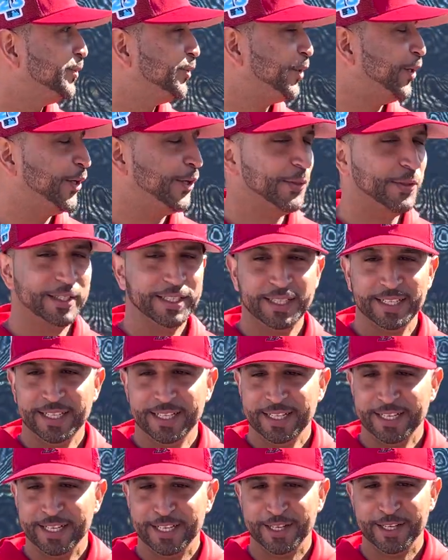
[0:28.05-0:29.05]
So
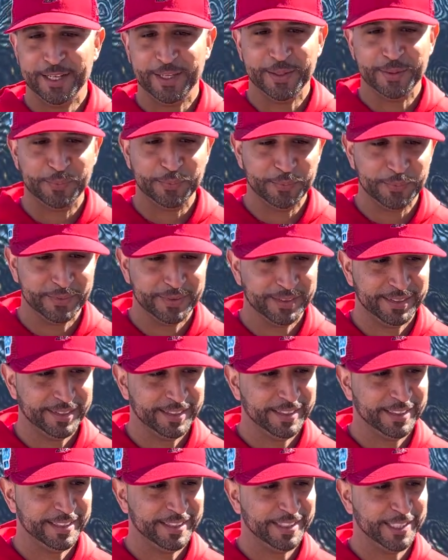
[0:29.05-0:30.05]
um,
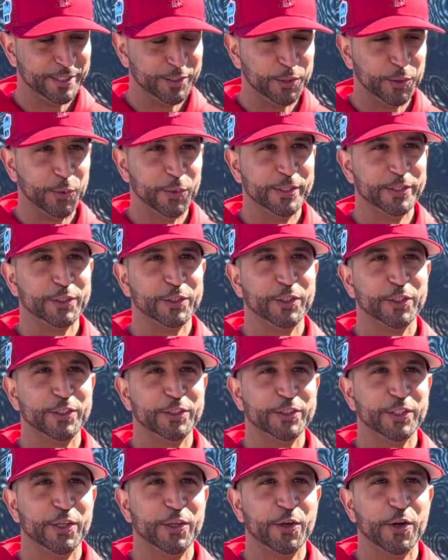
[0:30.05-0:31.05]
that's always
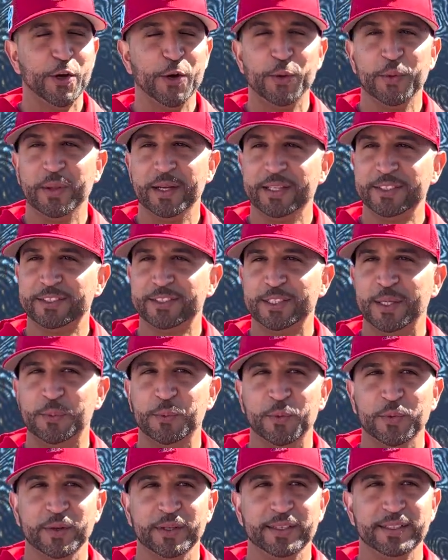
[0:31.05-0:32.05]
good to know that
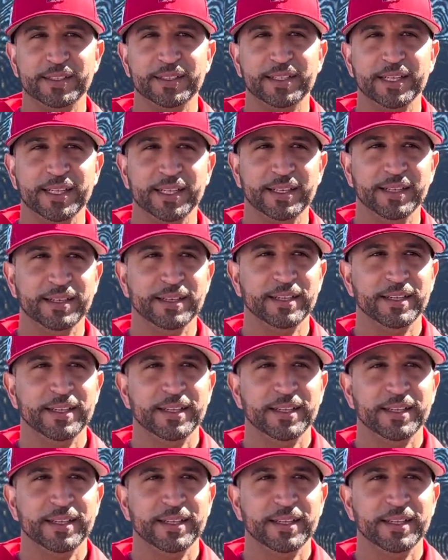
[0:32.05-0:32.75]
someone can